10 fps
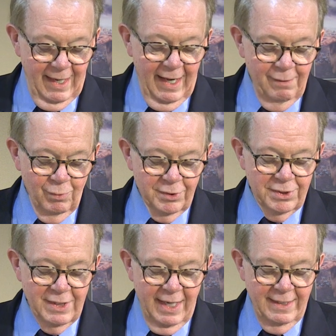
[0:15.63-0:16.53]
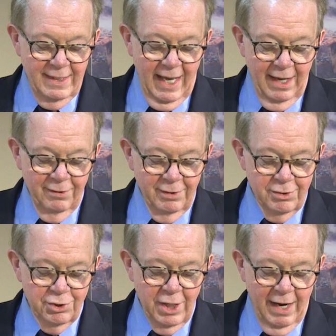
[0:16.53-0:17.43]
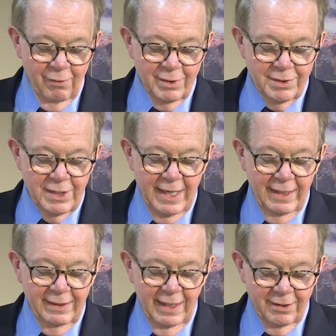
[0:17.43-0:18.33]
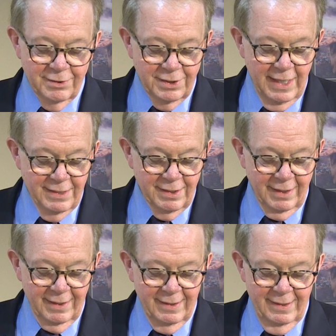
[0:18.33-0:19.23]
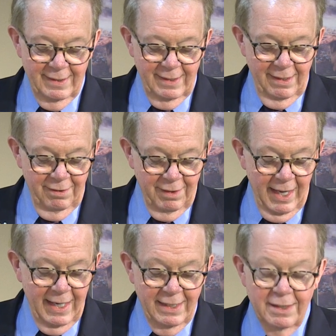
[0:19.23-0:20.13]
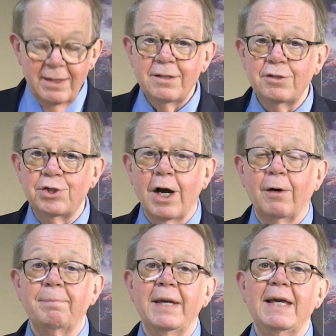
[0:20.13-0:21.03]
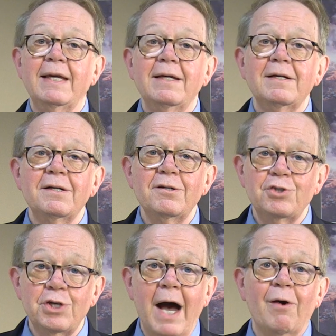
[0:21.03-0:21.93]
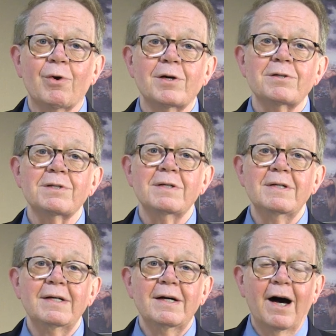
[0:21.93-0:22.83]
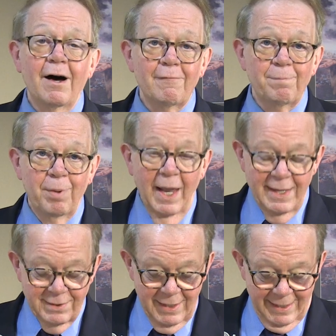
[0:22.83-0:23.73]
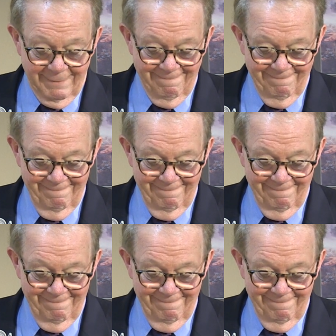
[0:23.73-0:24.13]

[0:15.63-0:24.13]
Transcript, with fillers: I will send down the showers in their season. They shall be showers of blessing.